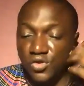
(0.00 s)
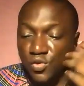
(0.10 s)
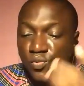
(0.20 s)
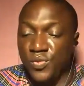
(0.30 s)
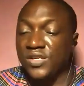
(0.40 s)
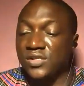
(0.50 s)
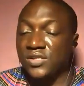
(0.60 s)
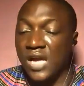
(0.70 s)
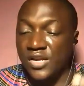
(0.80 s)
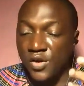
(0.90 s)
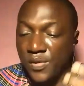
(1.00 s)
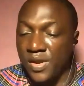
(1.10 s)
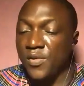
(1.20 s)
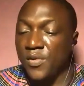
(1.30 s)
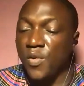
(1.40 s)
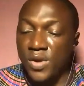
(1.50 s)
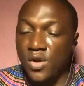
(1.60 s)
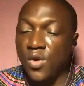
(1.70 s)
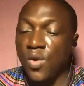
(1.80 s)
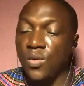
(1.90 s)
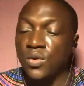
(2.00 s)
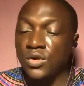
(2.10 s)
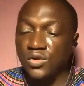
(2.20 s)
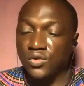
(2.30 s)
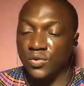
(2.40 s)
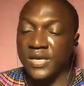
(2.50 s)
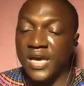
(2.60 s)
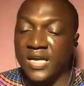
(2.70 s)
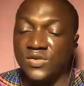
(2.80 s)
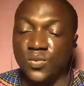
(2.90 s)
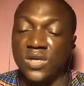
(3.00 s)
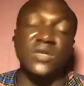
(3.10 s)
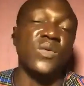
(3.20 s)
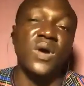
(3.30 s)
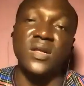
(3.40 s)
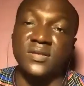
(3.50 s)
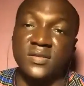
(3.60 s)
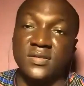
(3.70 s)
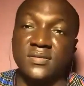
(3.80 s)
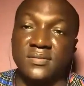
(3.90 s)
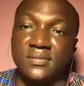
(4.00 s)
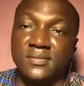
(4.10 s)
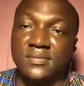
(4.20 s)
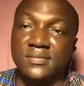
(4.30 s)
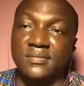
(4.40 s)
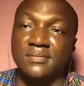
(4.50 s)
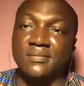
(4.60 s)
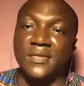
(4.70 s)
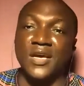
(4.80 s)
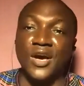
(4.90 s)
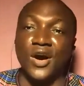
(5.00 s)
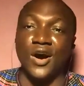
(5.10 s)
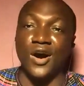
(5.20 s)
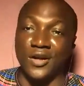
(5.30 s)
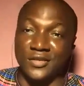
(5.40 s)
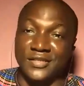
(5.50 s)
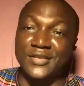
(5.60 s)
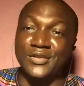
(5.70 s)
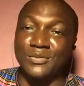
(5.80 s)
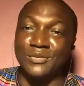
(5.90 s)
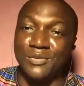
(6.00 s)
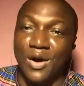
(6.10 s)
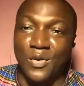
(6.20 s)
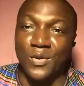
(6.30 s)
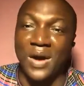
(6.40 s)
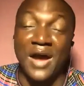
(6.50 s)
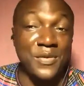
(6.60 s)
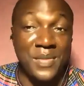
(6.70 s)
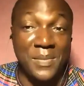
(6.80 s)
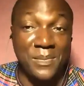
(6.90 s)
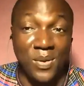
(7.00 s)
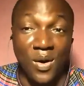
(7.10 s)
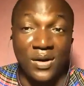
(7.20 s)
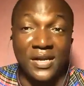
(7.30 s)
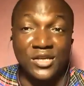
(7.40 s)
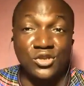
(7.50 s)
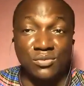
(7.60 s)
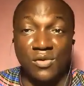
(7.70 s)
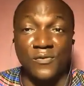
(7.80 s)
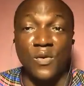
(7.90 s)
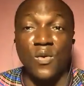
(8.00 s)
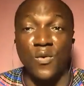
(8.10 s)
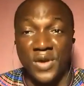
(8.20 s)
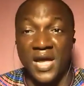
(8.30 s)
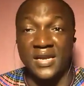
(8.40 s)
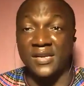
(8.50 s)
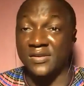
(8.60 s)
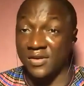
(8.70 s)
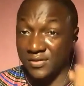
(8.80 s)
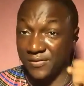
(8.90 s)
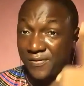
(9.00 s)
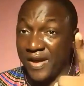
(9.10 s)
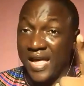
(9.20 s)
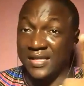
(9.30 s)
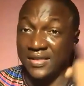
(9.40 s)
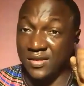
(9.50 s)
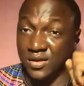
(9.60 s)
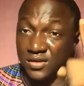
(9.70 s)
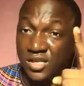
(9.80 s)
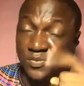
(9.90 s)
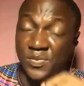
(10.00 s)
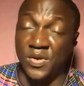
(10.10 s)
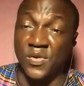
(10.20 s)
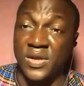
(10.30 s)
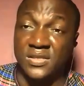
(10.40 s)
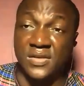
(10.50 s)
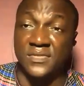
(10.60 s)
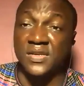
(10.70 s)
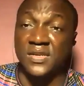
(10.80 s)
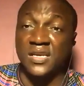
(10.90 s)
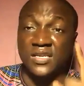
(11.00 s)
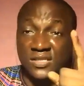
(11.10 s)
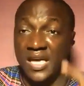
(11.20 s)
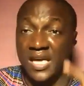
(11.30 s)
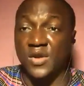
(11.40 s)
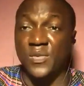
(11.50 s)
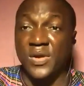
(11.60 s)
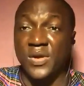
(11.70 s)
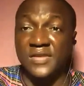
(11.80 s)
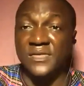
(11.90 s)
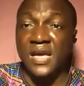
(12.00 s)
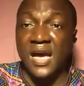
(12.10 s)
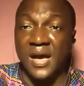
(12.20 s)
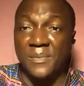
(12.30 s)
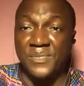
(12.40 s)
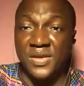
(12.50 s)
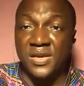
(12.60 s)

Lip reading: to which your hero will go to get what he wants. Until tomorrow, I remain Paul-Esupofo. Don't forget, don't just be creative, stay creative and be